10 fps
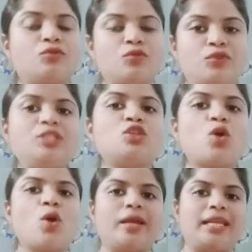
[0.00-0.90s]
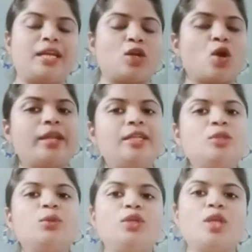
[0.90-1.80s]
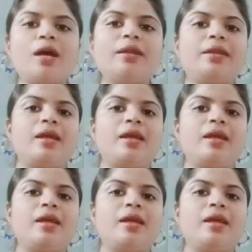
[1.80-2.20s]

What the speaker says: which oil according to your